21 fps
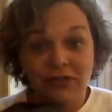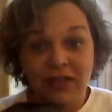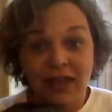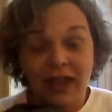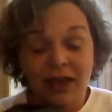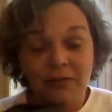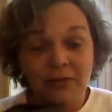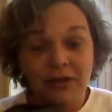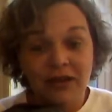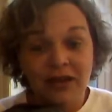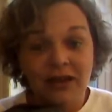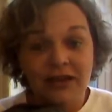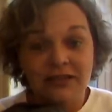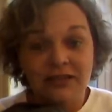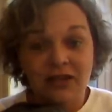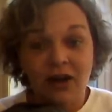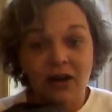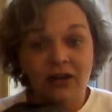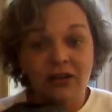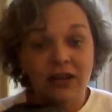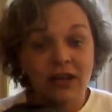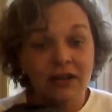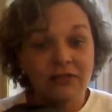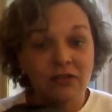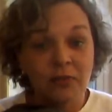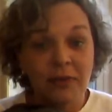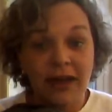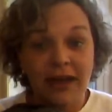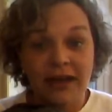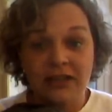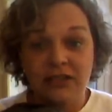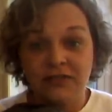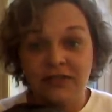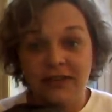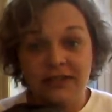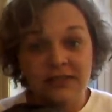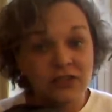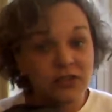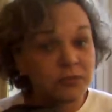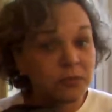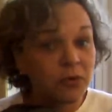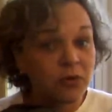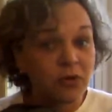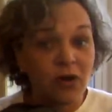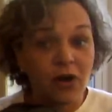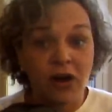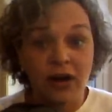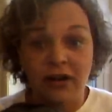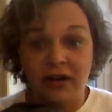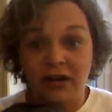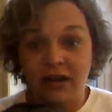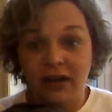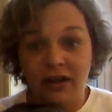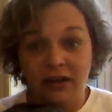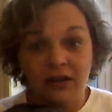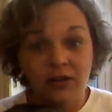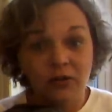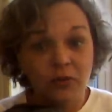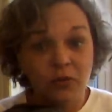of that because our Clover Patch vegetable garden